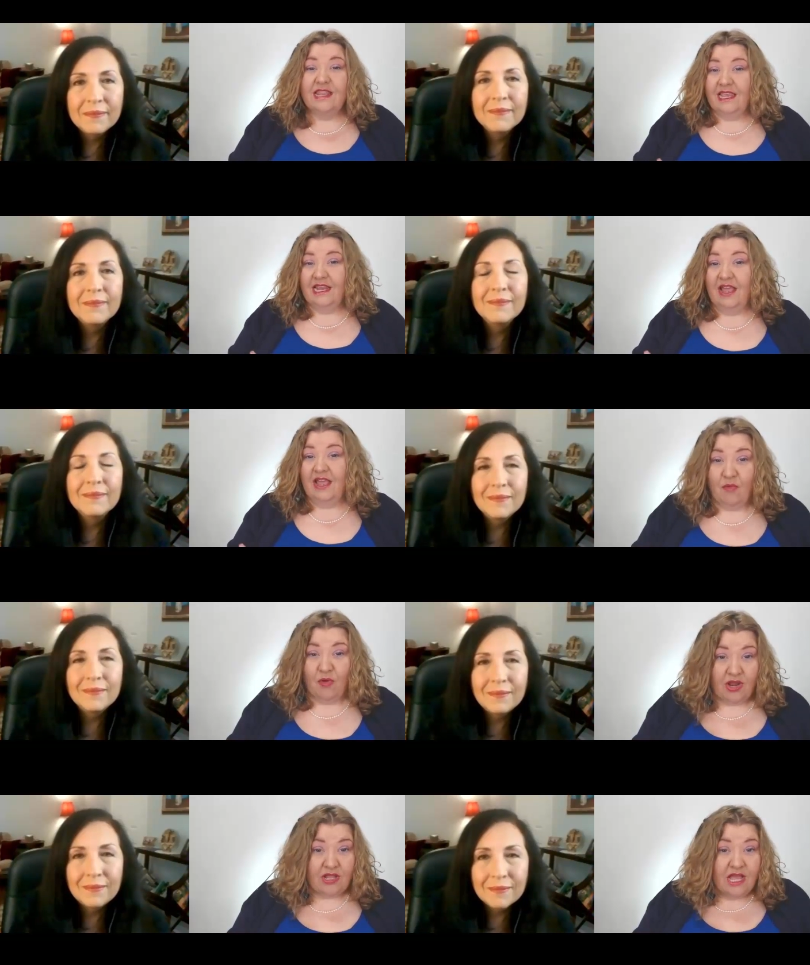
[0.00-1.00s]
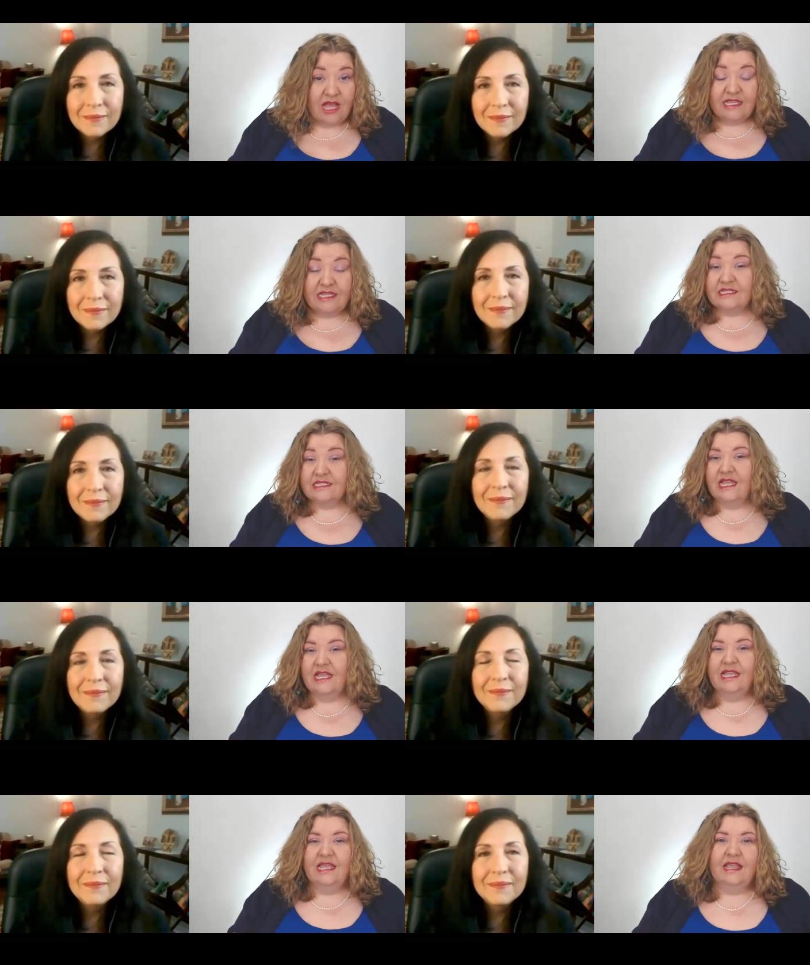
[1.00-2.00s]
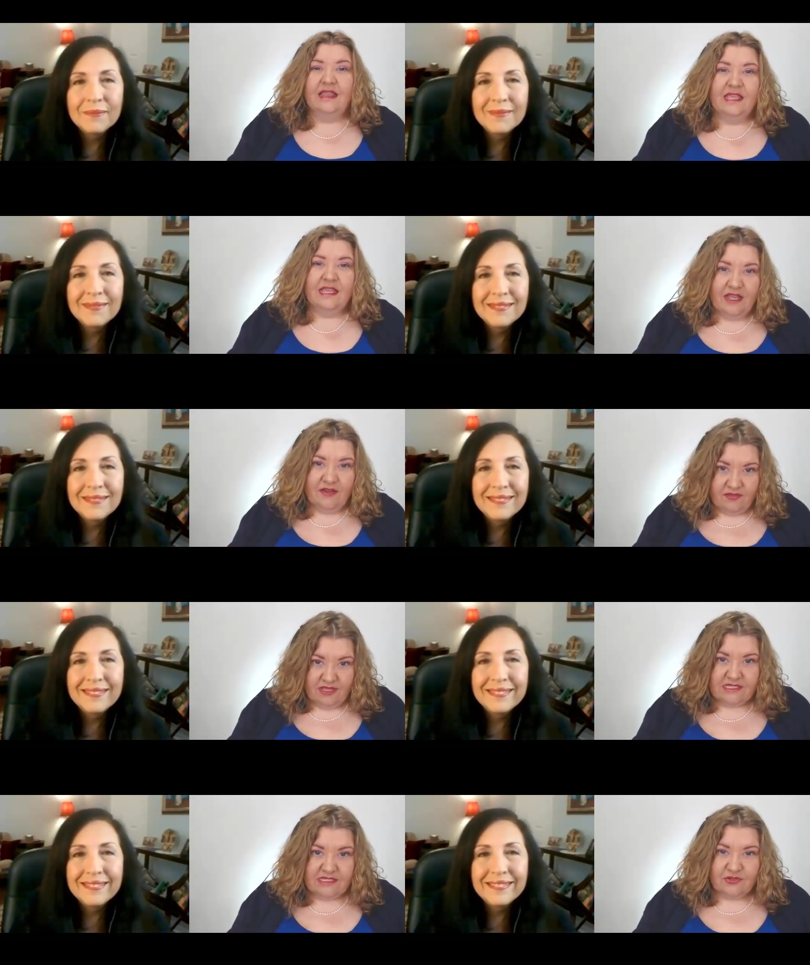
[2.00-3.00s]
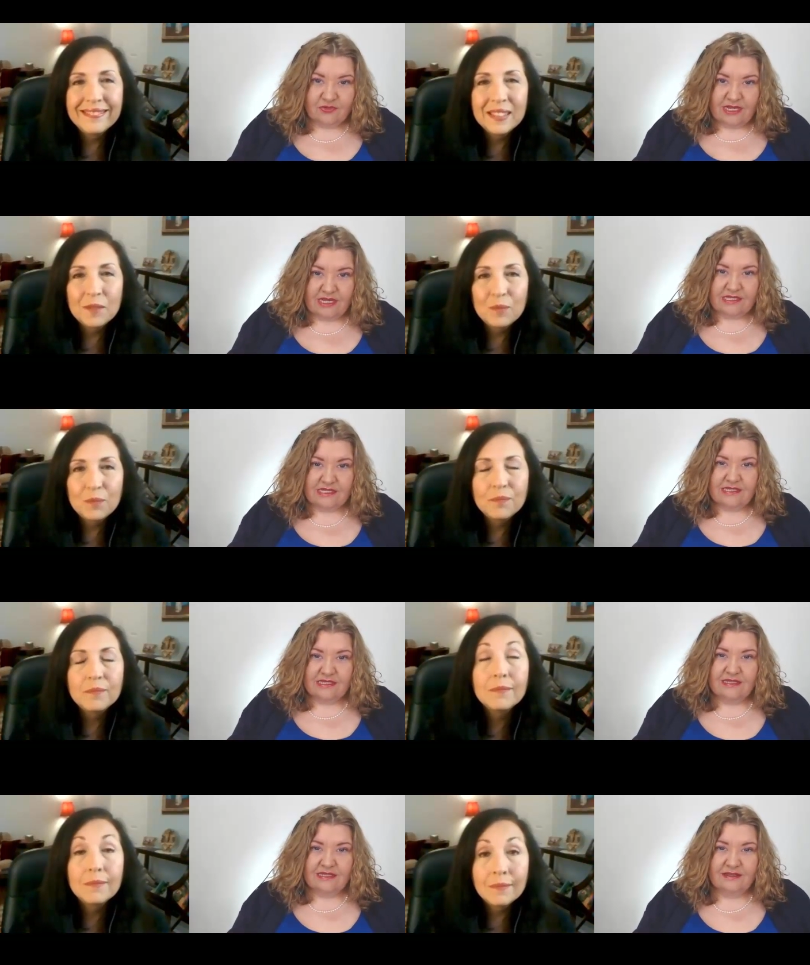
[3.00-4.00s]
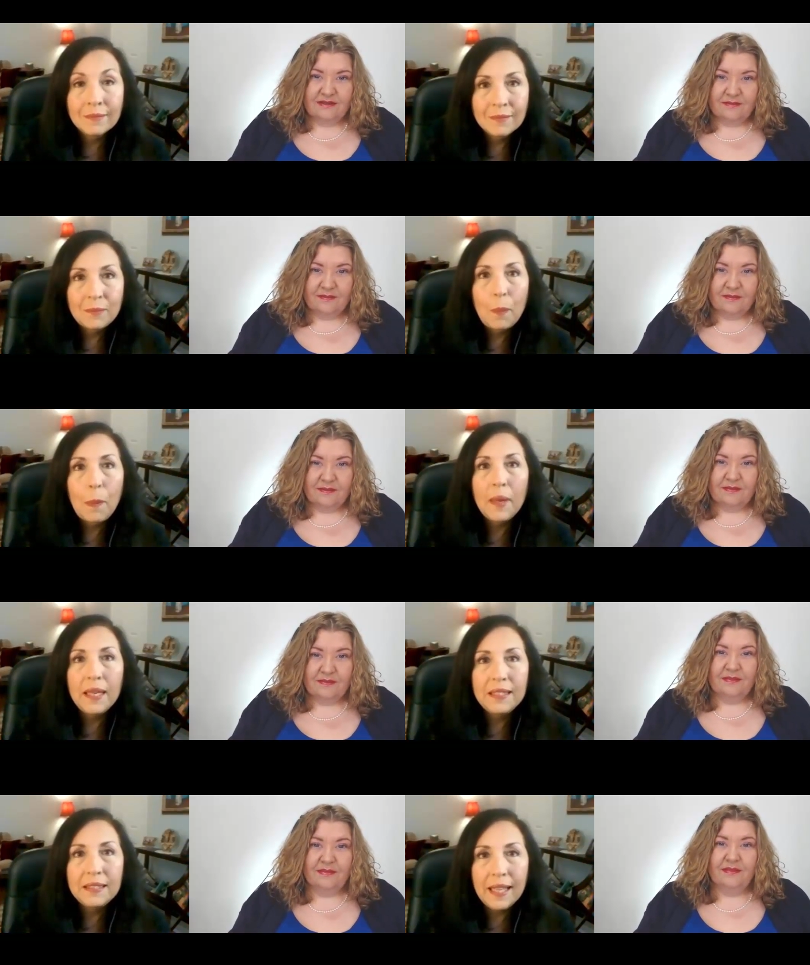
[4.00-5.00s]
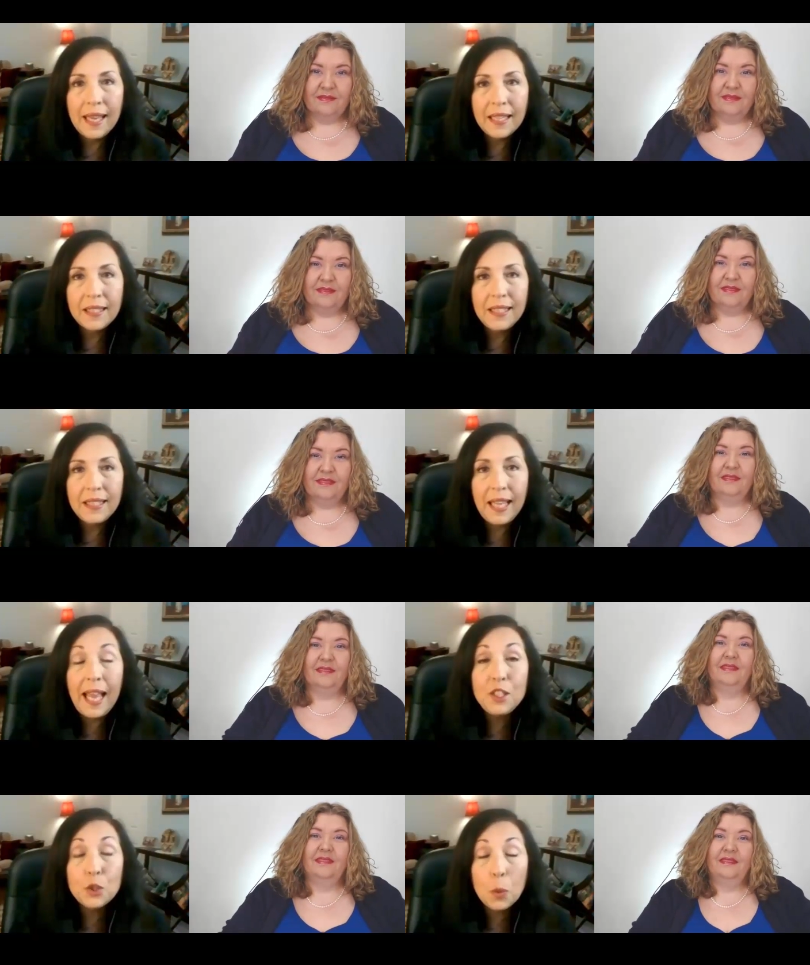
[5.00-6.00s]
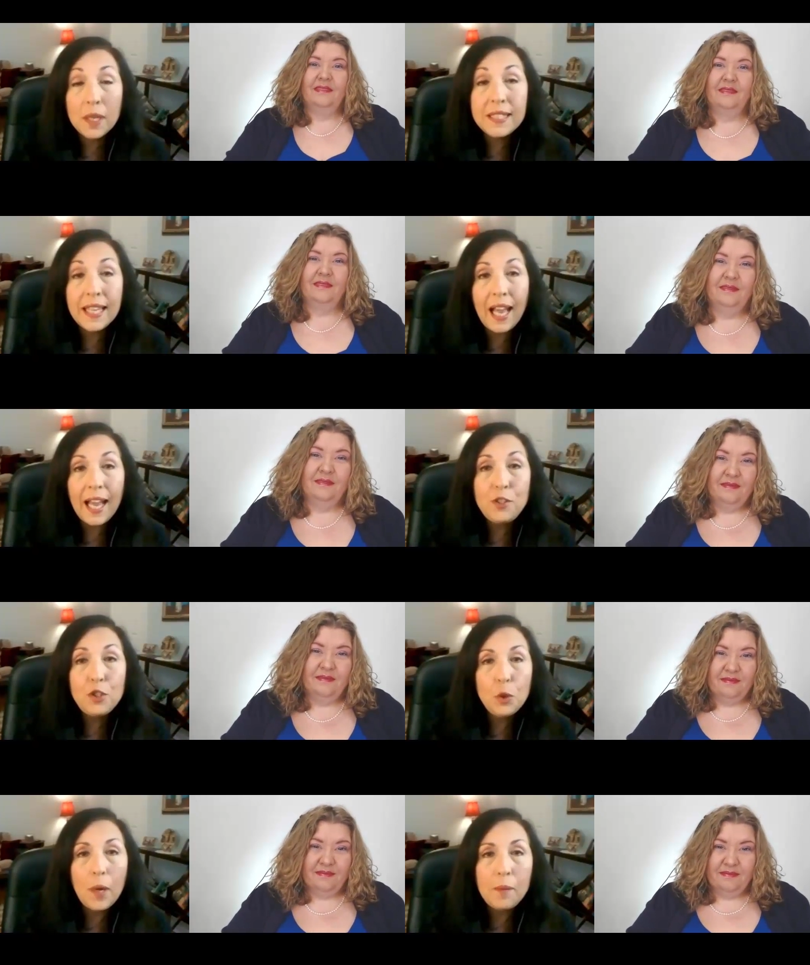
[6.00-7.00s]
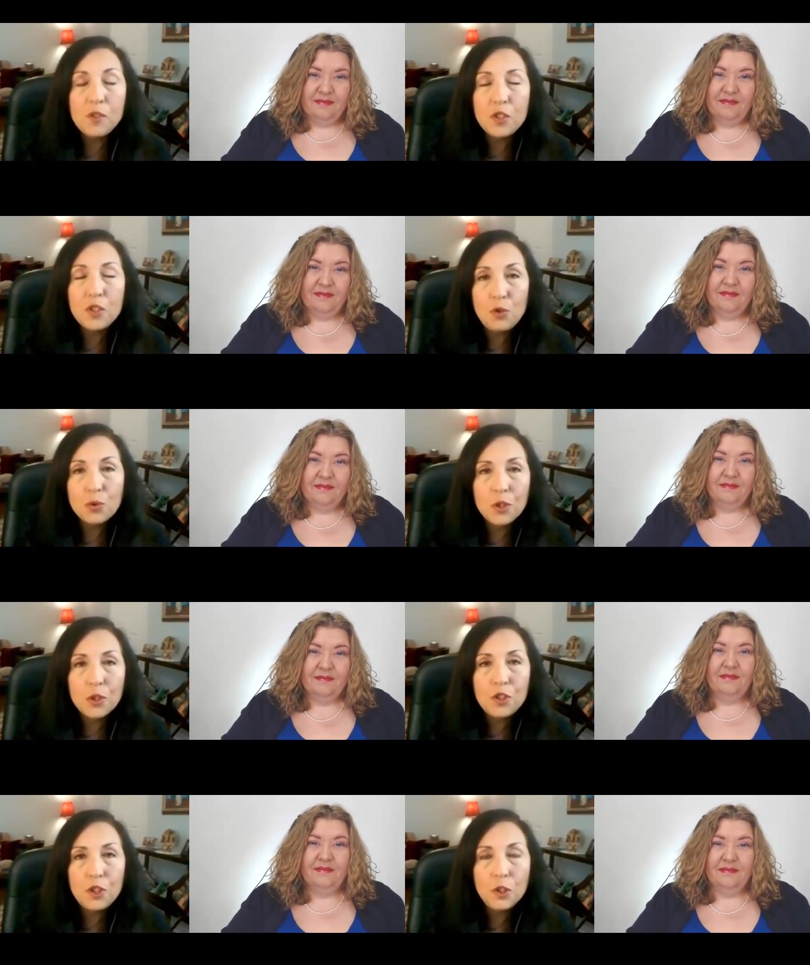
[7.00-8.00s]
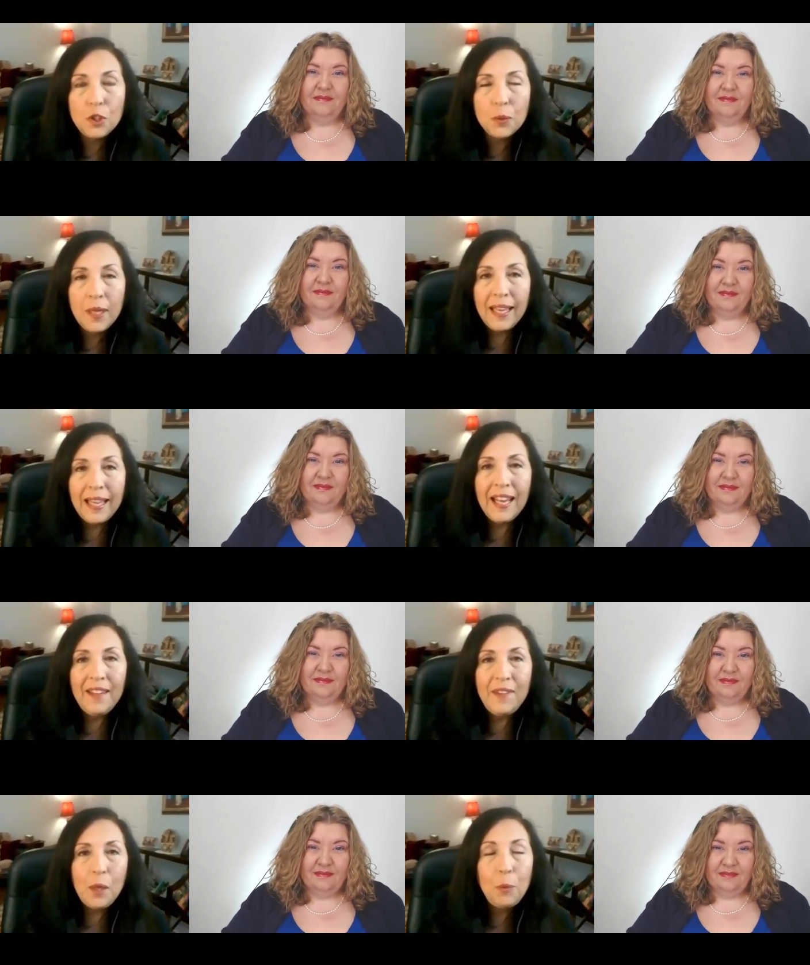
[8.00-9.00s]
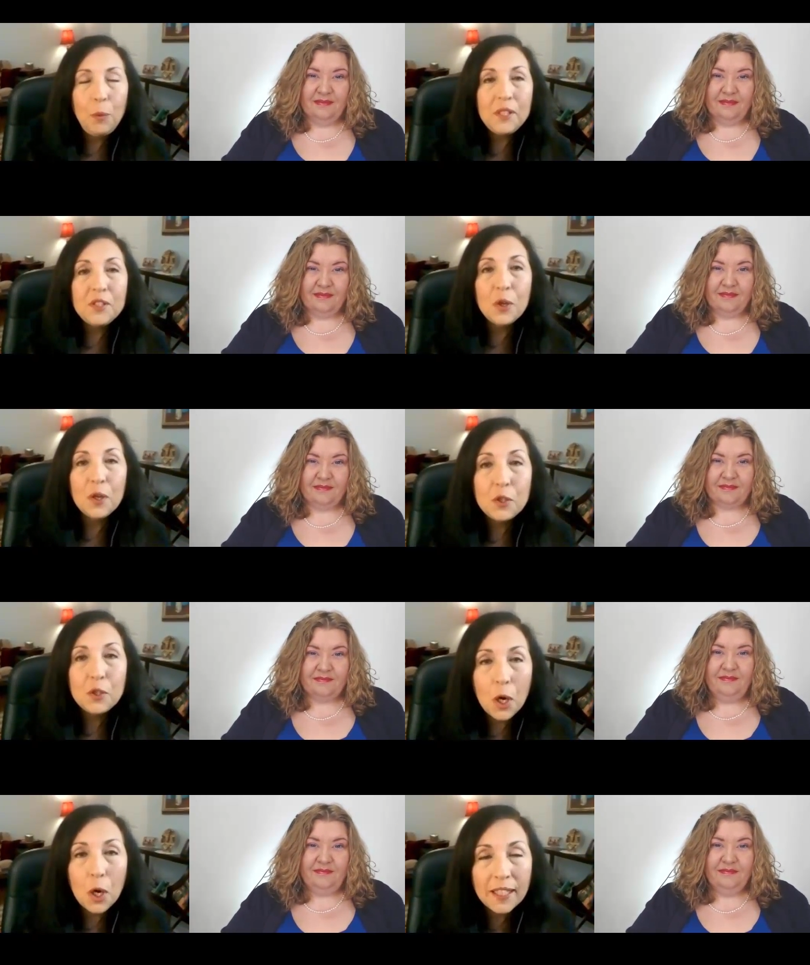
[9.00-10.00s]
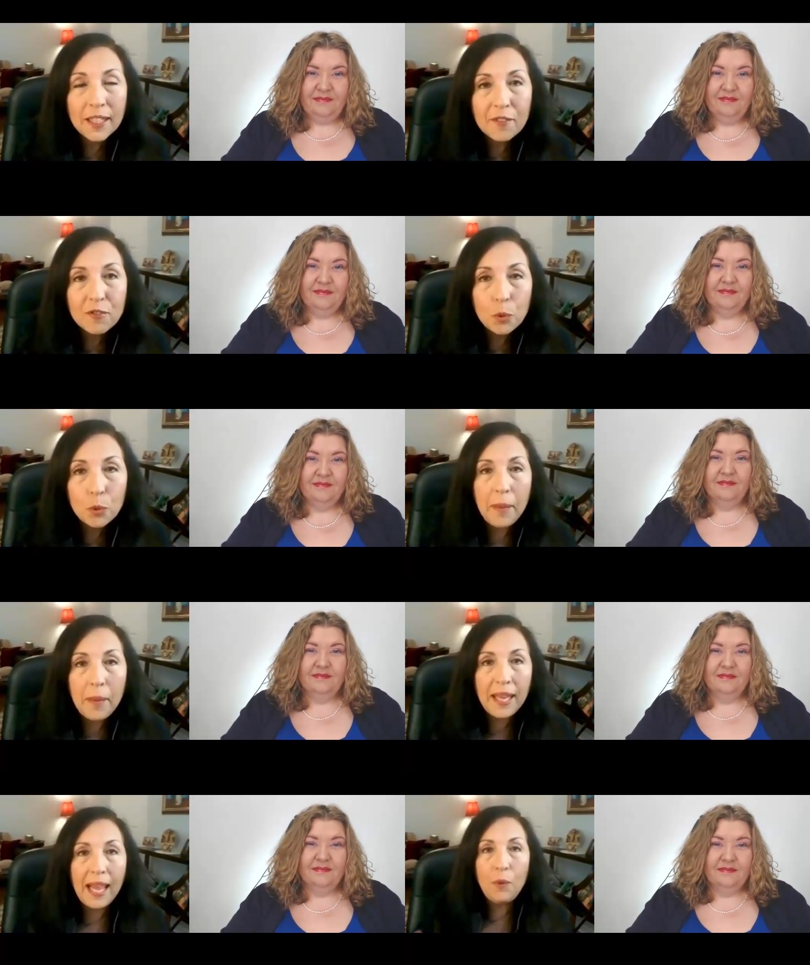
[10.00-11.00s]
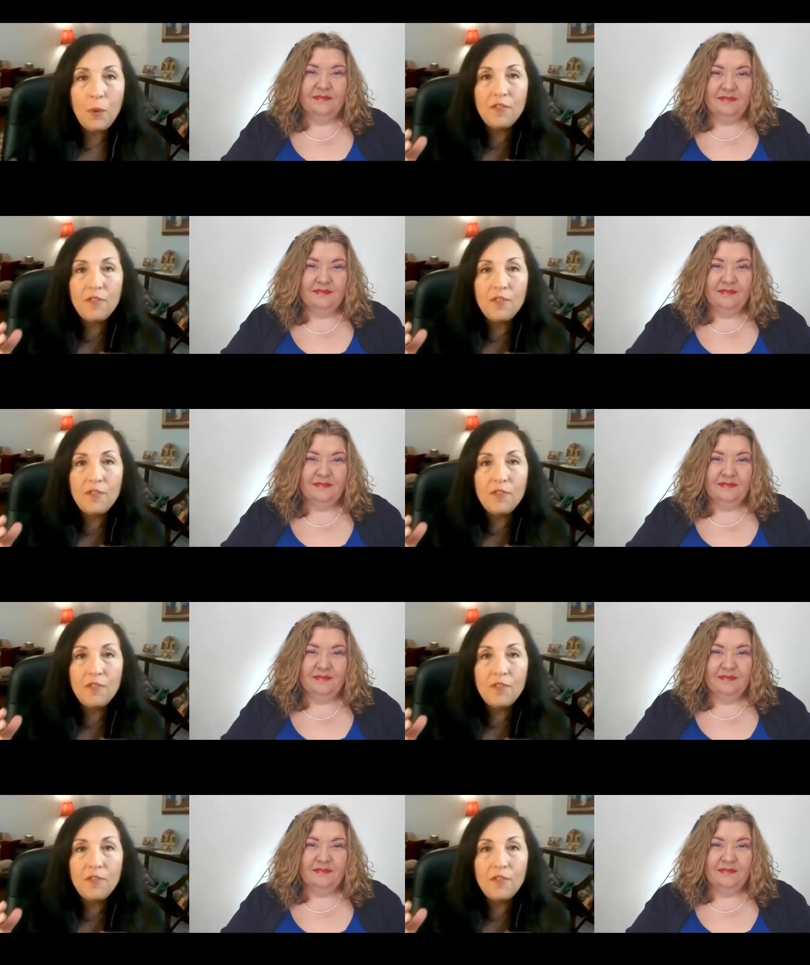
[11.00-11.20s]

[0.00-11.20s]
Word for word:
Speaker 1: they can have more clients, and they can have less stress. Exactly.
Speaker 2: And I just want to say, I too, I was so drawn to you. And then when we started talking after we met and we